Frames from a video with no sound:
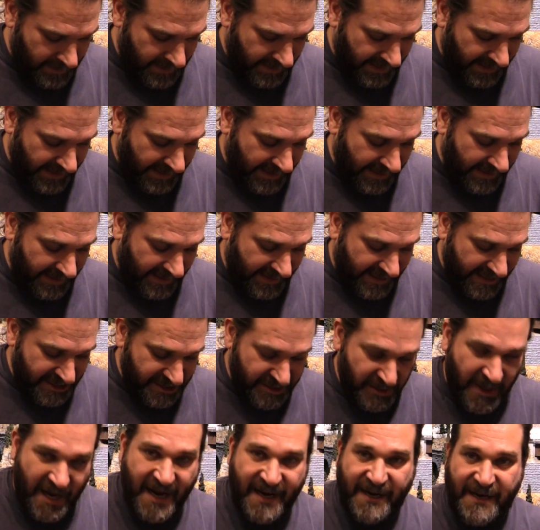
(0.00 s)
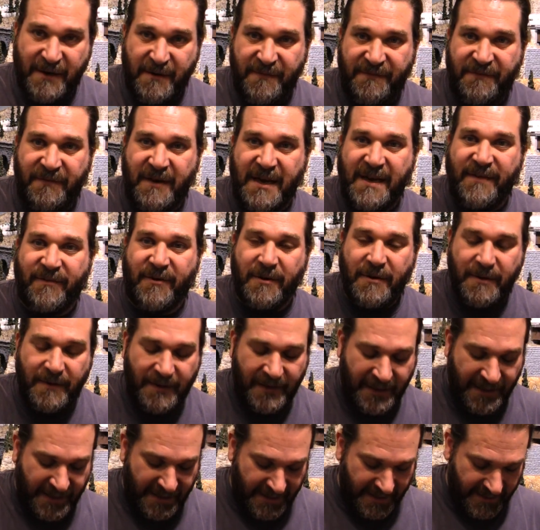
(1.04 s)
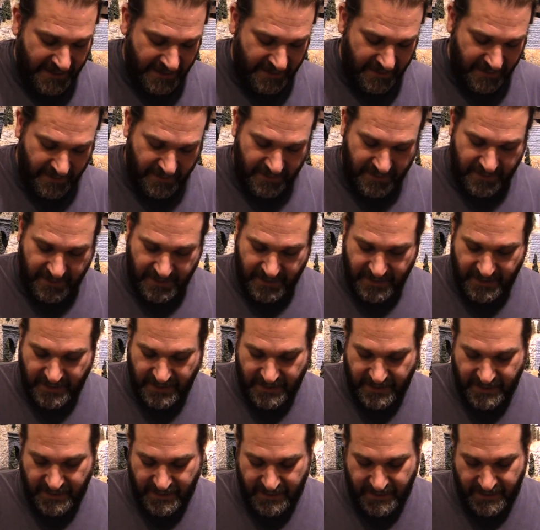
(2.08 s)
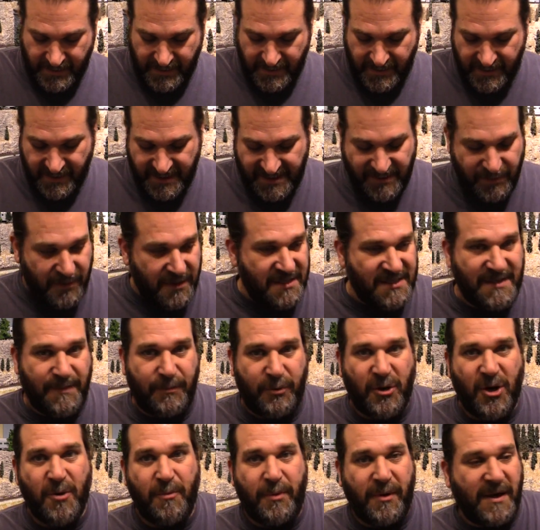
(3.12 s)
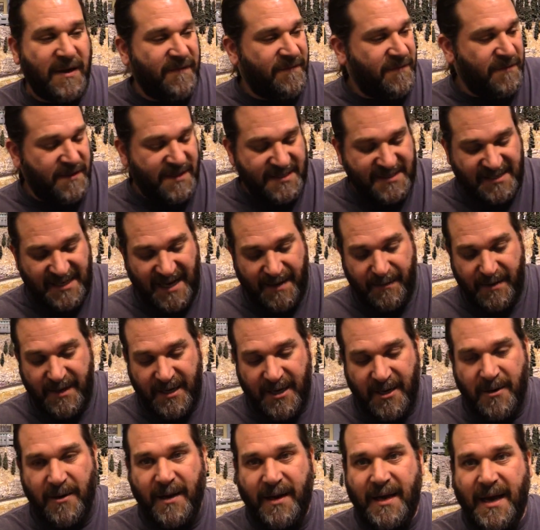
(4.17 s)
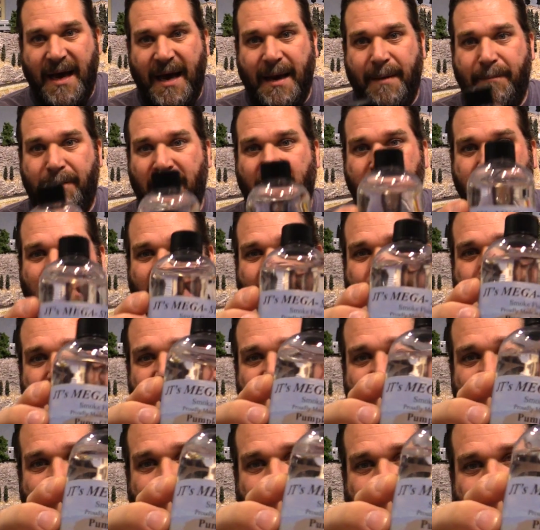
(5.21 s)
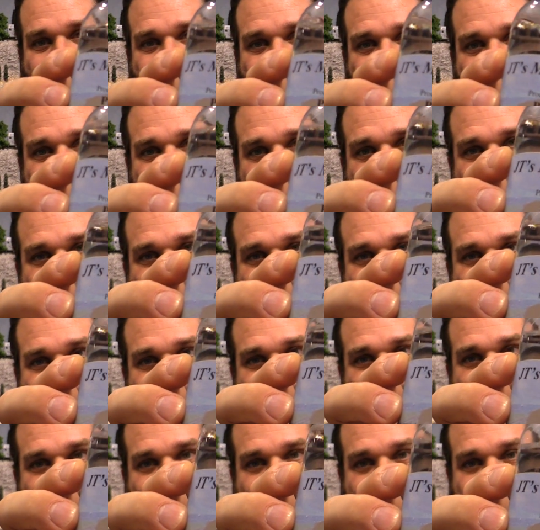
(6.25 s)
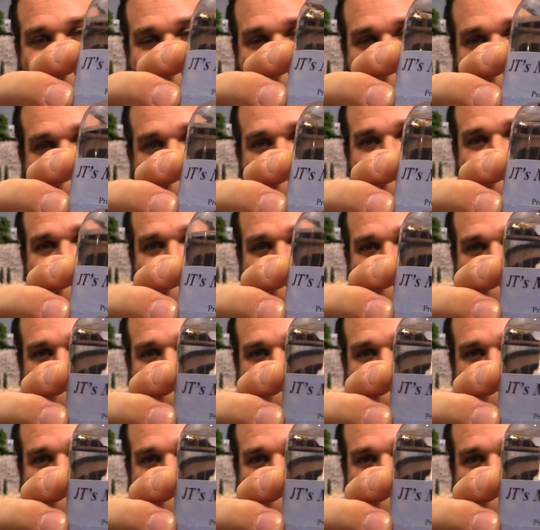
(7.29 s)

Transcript: And I tried a new flavor, and this one's appropriate for this time of year. I got pumpkin pie, and it smells like a